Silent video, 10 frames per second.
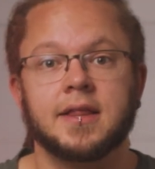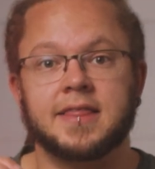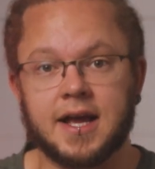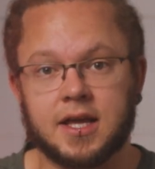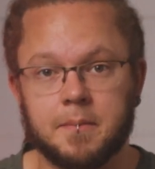
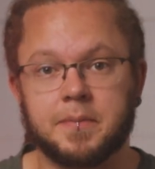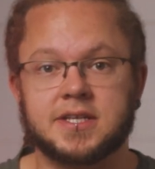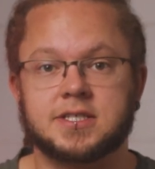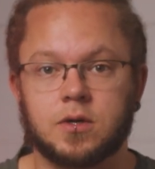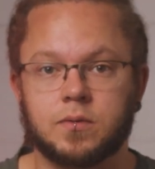that company
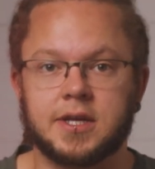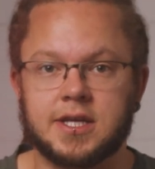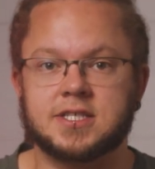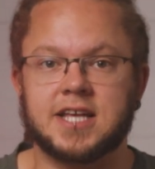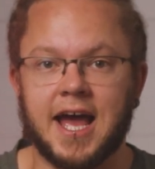still
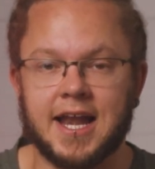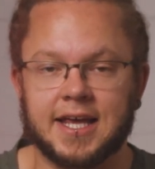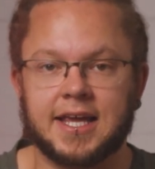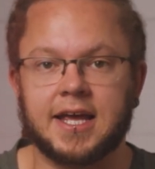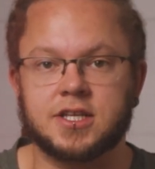needs to
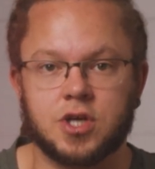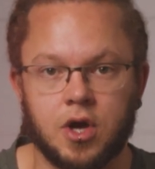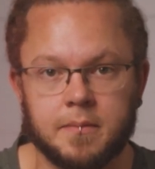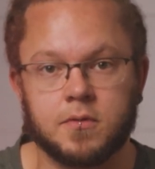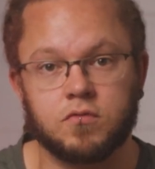allocate
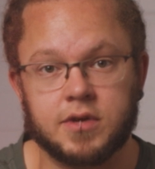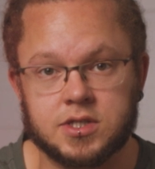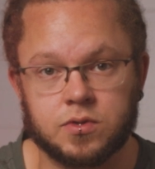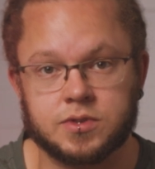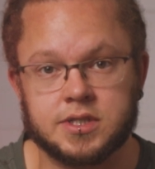time and
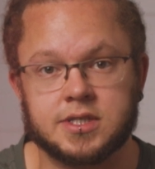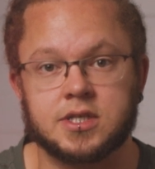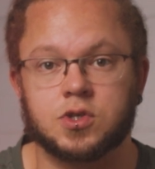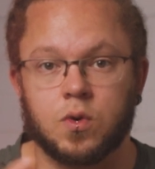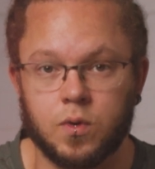resources
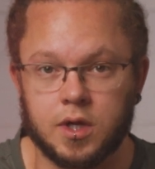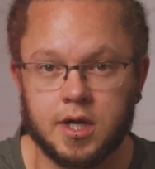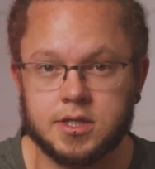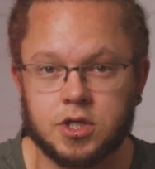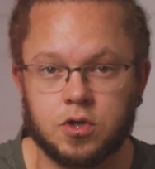into
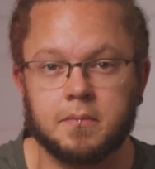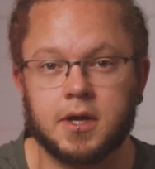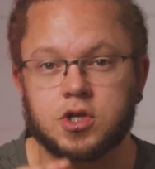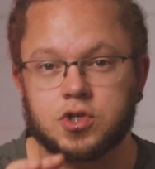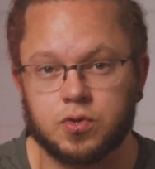organizing you,
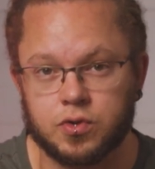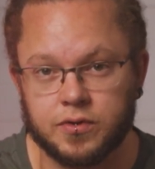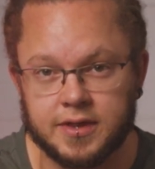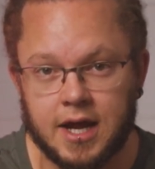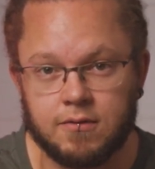making sure
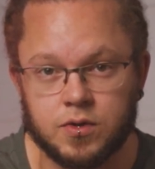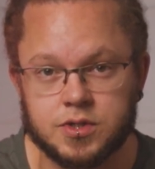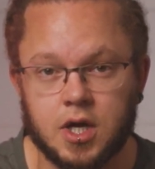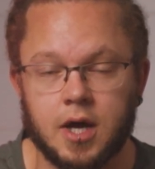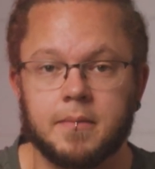you're there on
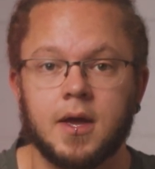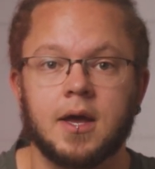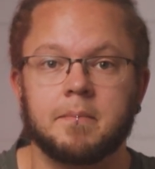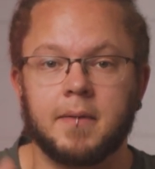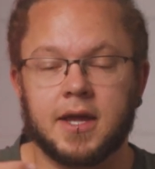time,
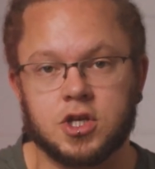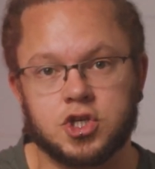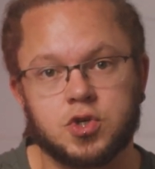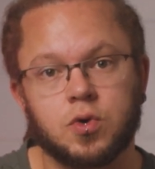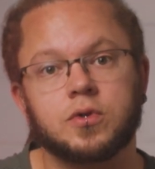making
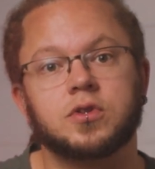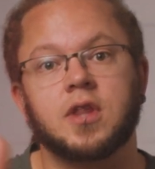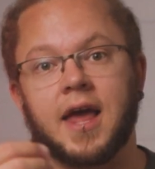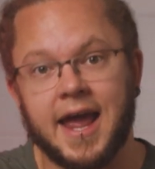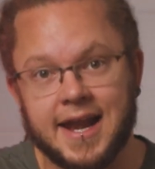sure
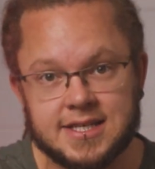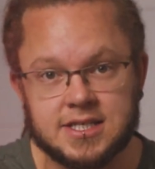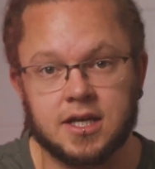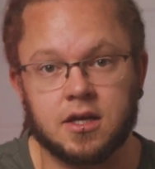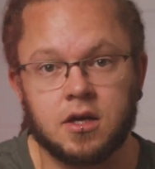they're
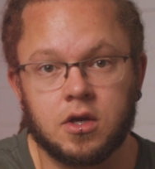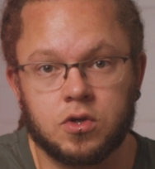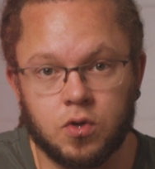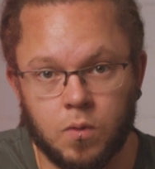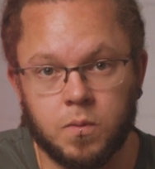editing
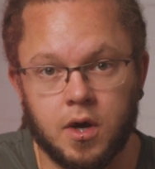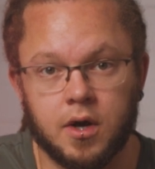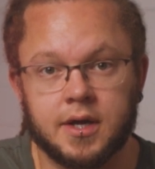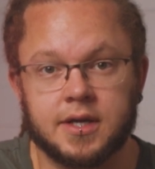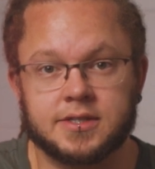your
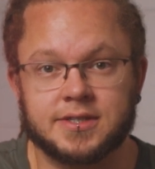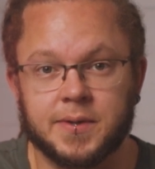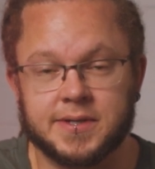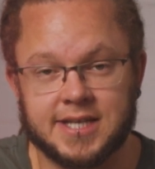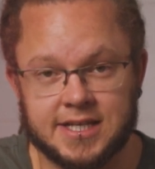work
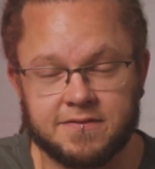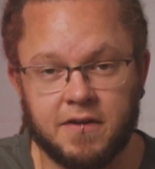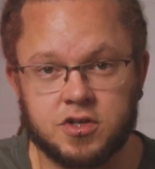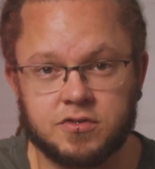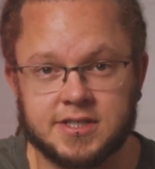to a
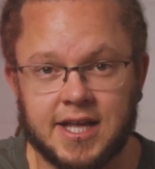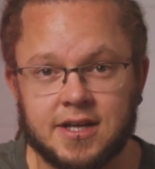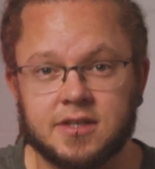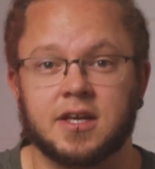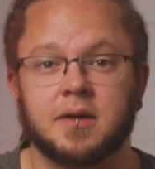satisfactory
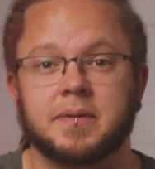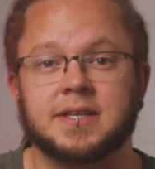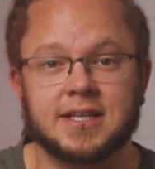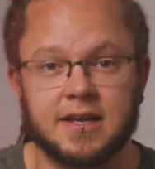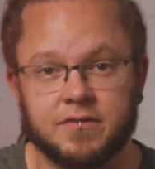standard that can be
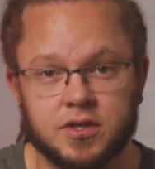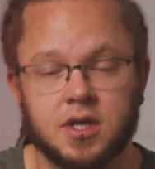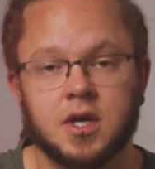delivered.